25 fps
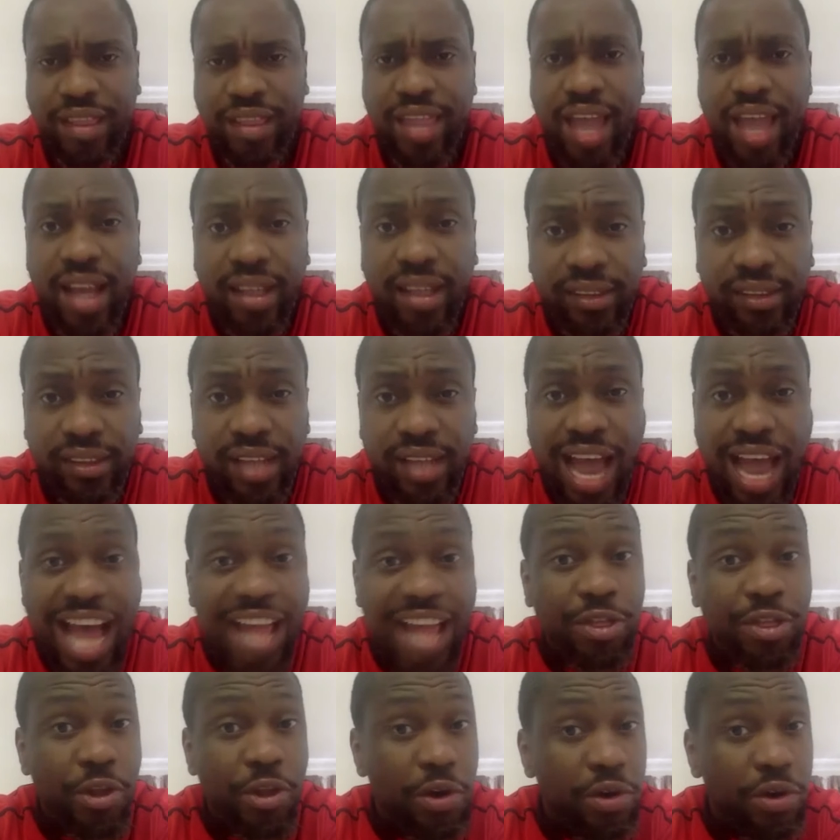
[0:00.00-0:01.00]
attacks
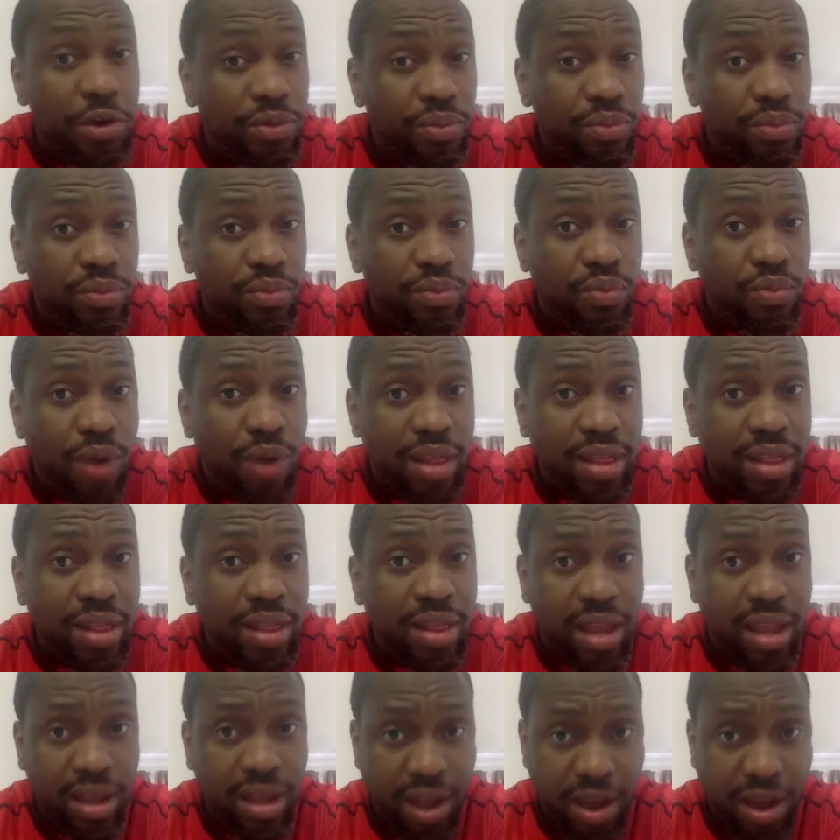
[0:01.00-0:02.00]
are known when
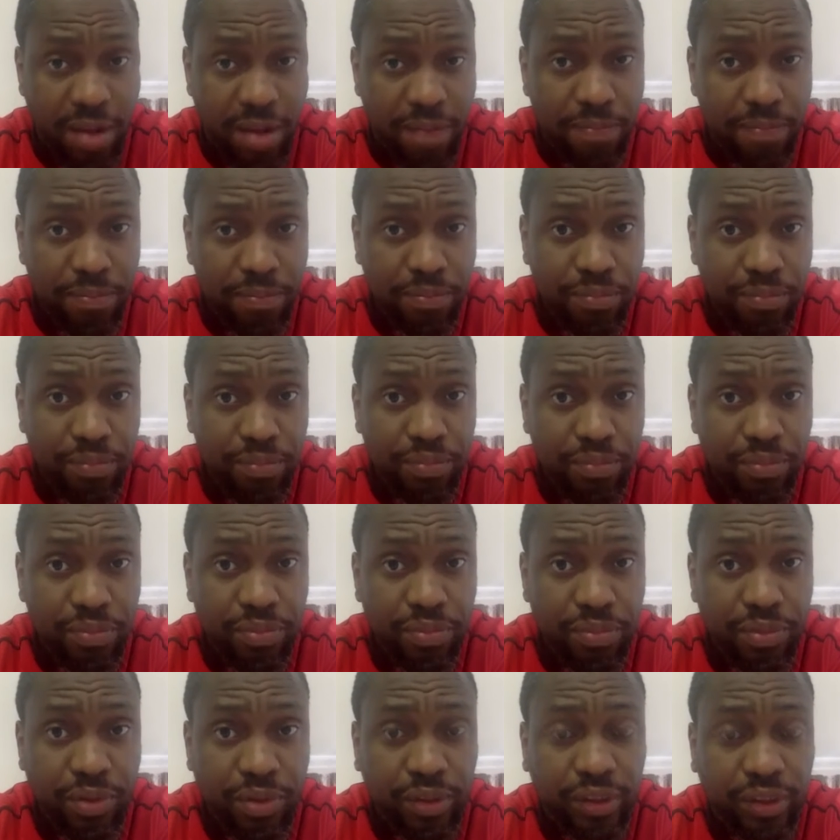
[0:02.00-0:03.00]
they come,
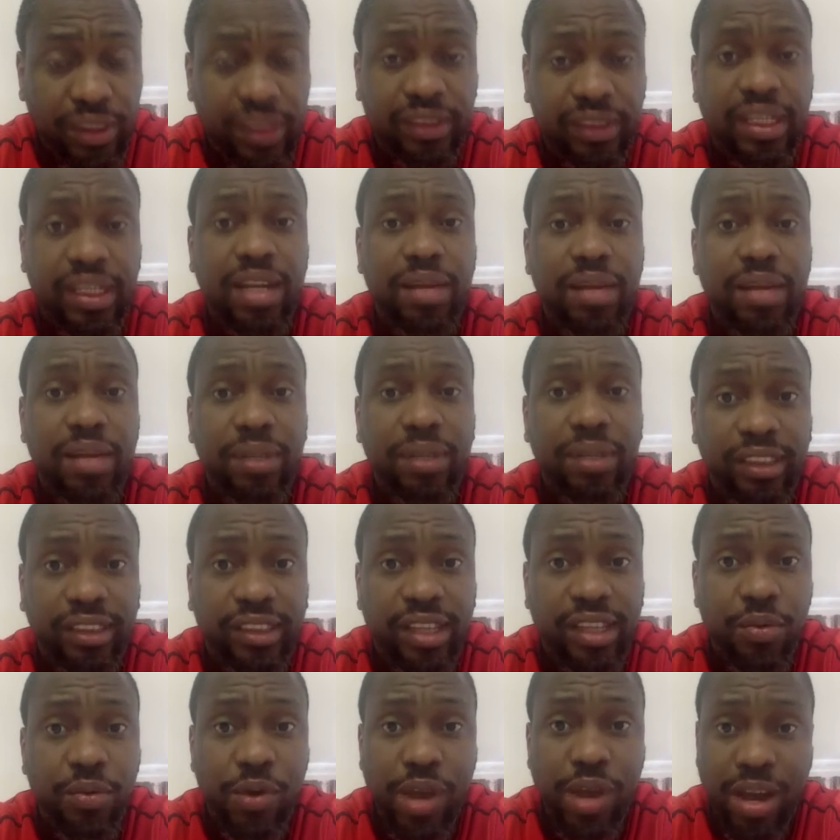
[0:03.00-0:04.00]
because they send a message
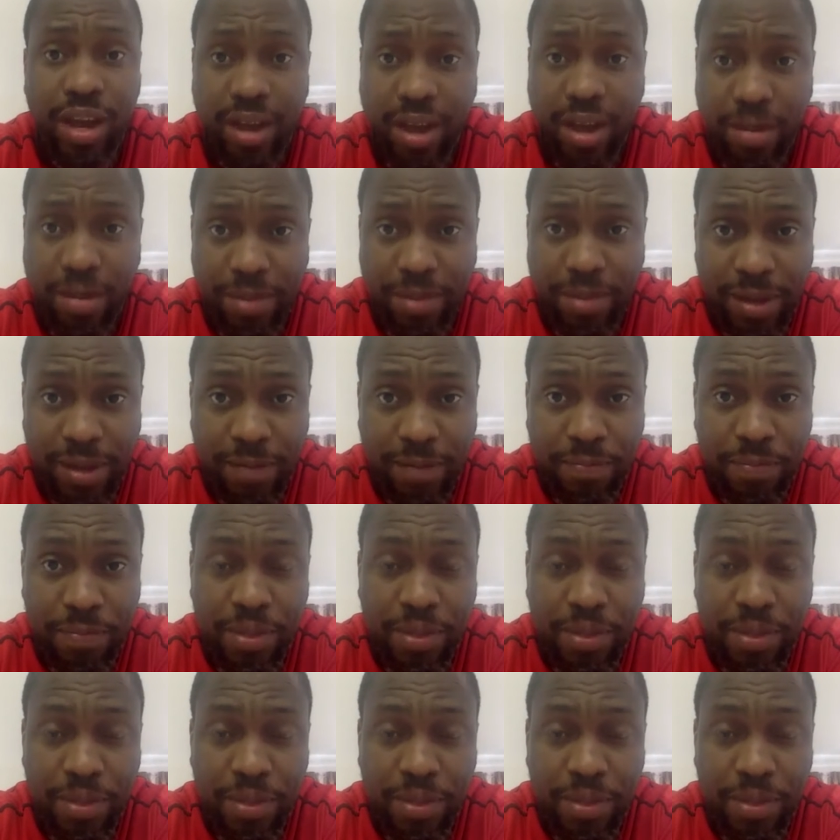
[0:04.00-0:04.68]
saying we are coming.